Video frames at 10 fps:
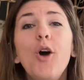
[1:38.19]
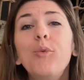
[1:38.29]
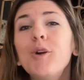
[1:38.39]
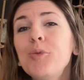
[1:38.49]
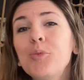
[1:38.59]

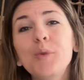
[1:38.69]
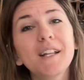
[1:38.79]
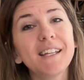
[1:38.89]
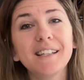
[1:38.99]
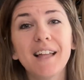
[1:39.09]
We're
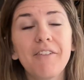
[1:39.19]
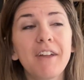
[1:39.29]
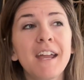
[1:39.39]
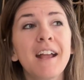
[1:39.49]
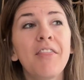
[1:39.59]
really
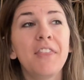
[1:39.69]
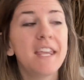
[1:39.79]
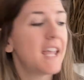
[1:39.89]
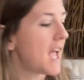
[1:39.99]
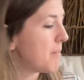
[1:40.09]
loving
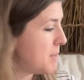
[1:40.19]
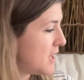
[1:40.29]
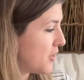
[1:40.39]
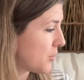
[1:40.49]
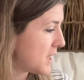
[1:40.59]
the
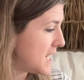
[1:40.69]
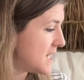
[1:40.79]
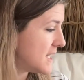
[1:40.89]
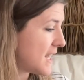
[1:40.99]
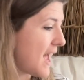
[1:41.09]

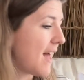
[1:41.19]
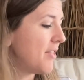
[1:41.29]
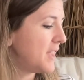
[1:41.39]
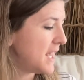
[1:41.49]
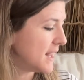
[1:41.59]
MP3s
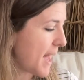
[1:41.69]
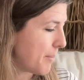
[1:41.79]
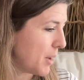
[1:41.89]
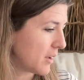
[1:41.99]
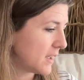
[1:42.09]
and the lap
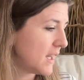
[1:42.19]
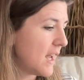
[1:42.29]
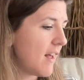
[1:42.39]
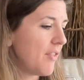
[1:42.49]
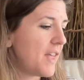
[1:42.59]
book.
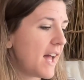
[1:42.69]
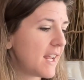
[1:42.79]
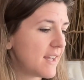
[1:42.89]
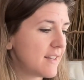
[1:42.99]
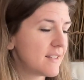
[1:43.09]
That
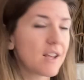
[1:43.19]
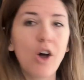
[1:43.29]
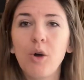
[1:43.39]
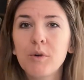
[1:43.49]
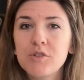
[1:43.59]
is
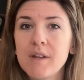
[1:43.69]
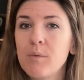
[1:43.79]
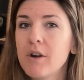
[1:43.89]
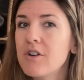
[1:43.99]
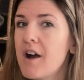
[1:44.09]
all we're doing.
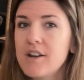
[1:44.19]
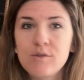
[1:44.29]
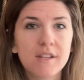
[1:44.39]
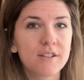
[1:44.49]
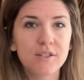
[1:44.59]
We're not
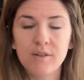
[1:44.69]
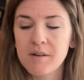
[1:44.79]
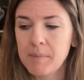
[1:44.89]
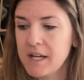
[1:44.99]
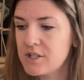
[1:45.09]
doing the
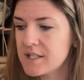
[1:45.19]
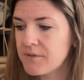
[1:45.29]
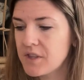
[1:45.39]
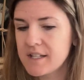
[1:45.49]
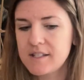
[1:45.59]
student pages
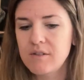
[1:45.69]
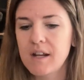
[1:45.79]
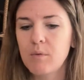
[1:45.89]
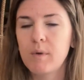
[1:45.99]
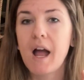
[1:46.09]
for this
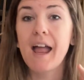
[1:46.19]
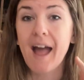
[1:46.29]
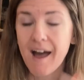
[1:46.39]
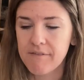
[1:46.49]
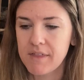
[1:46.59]
unit. I
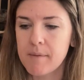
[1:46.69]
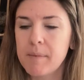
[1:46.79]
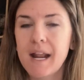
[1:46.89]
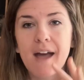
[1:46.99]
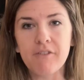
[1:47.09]
have them,
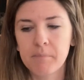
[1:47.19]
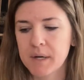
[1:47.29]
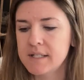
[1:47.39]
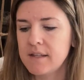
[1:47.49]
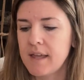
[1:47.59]
but I haven't
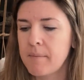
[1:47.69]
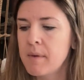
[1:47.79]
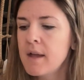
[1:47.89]
printed them.